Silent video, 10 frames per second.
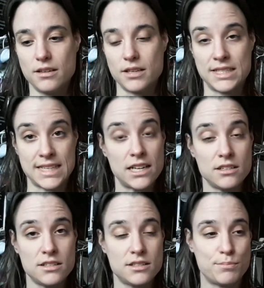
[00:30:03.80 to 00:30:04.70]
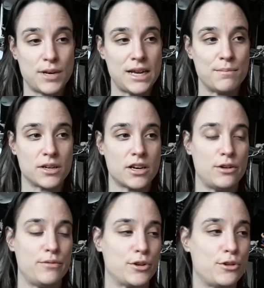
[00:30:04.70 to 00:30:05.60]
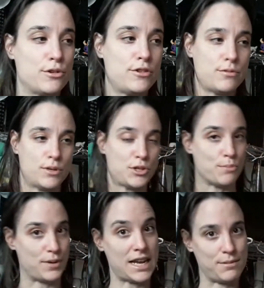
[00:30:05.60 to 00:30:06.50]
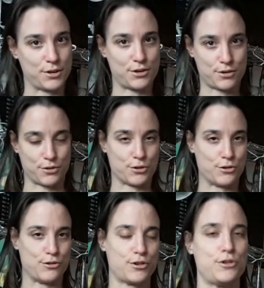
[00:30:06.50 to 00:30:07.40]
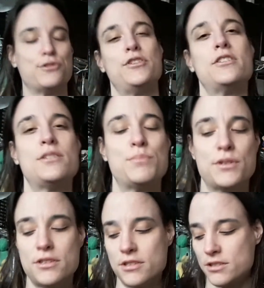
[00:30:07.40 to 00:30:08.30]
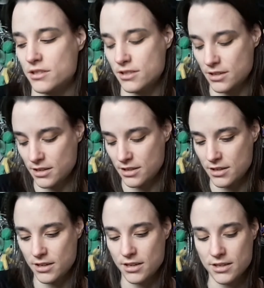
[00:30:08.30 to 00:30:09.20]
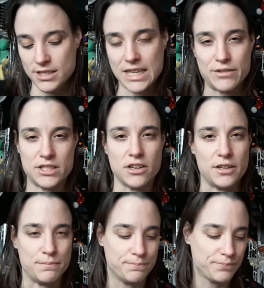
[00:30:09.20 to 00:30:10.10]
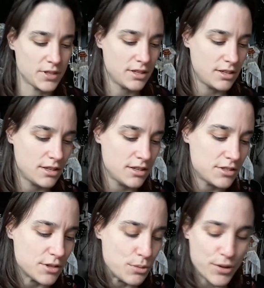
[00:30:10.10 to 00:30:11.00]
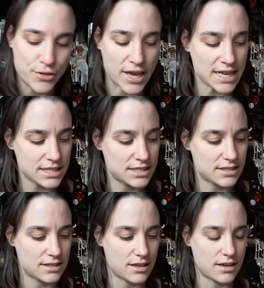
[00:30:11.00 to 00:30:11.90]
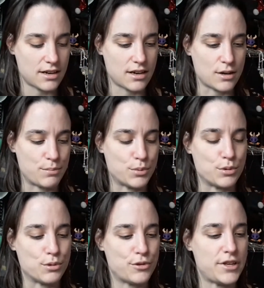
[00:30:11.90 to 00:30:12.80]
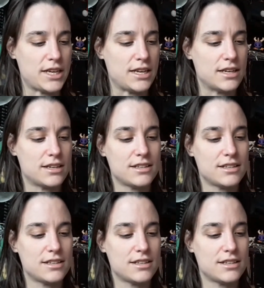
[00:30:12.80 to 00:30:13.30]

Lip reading: sellers, blame the kind of the courier. I don't blame the couriers, but just give it time. So with that, I bought the